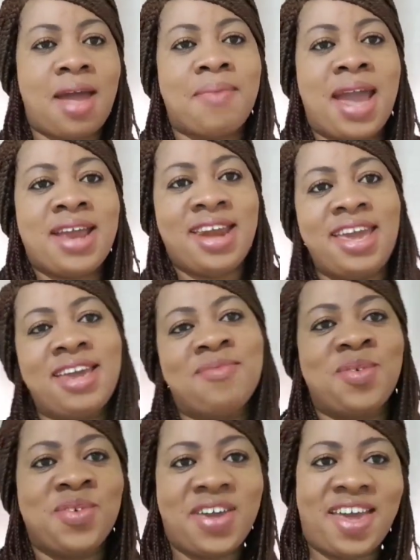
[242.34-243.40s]
na my
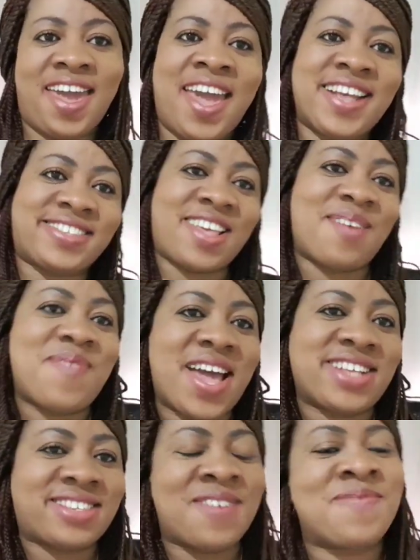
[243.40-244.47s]
name.
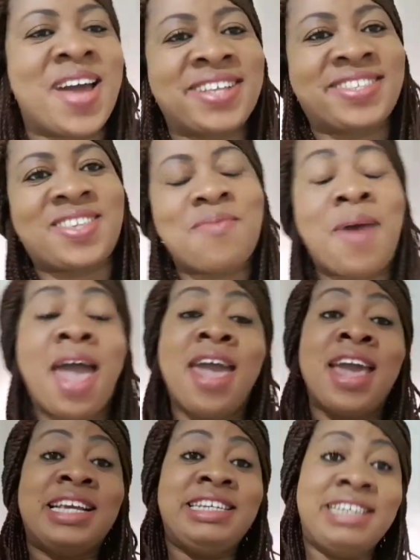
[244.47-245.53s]
Summer.
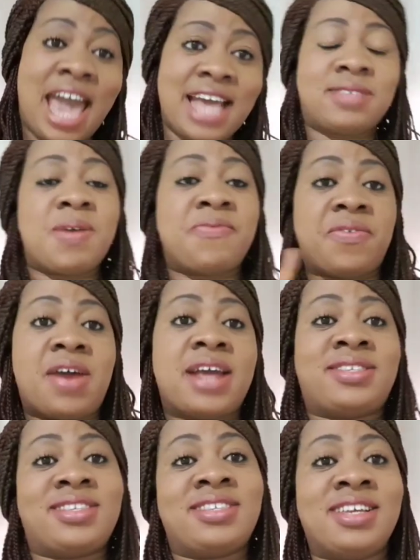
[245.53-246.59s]
Yes, my
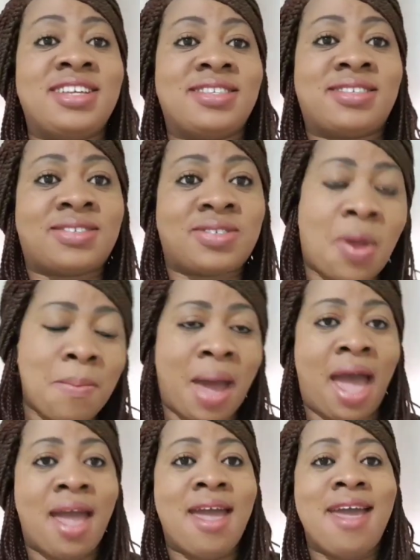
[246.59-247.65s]
favorite season is
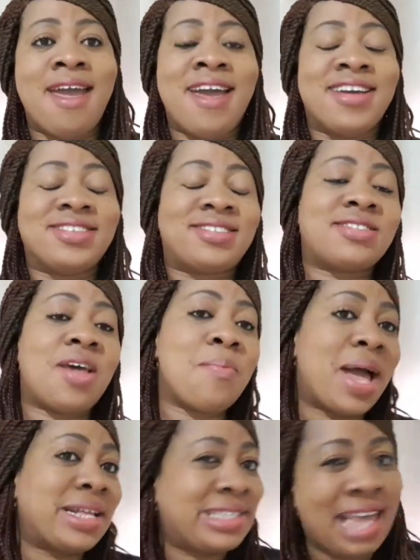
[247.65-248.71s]
summer.
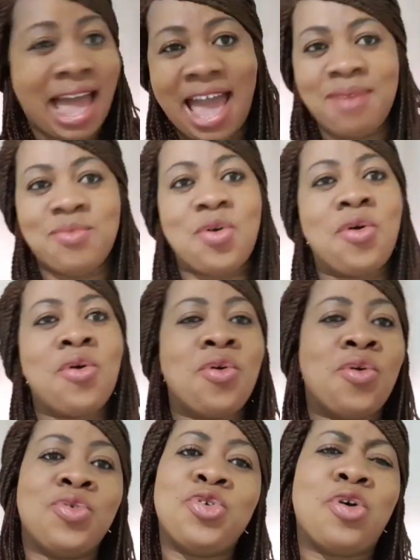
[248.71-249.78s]
Summertime.
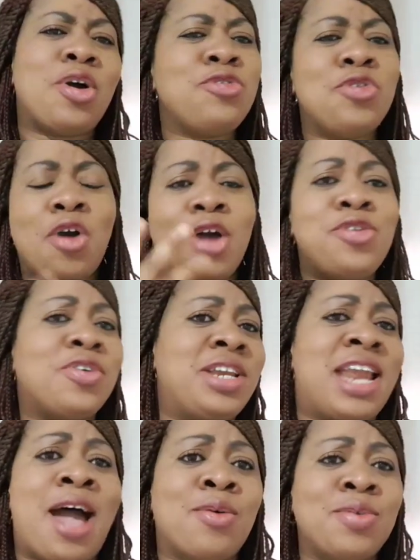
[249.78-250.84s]
Oh, you all
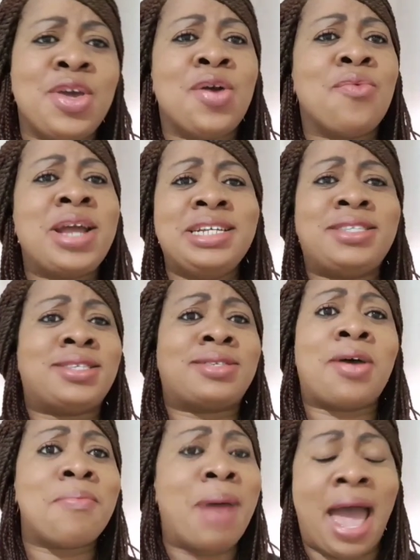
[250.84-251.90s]
know now, when it's
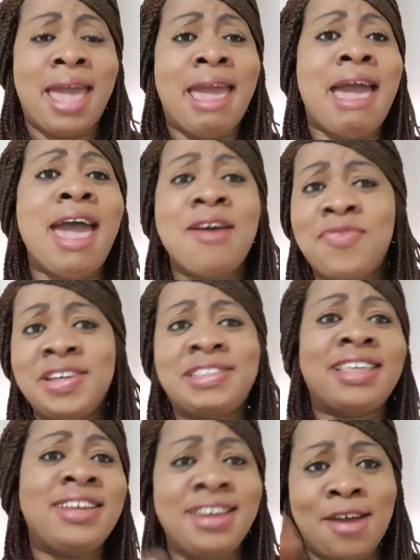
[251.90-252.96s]
summer,
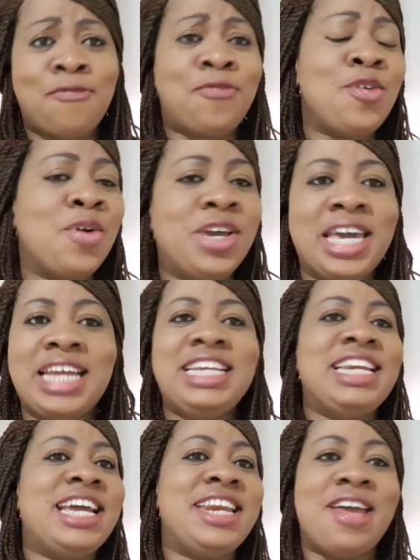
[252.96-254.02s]
everything they flow.
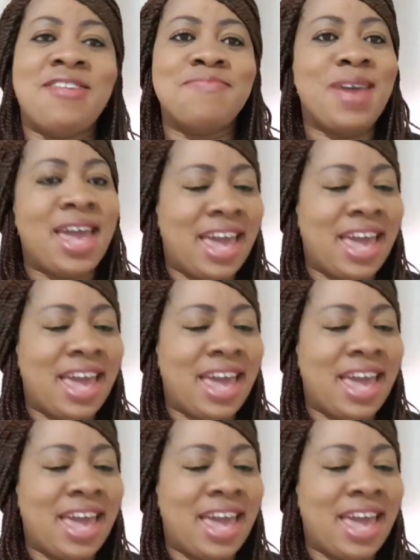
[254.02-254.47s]
Everything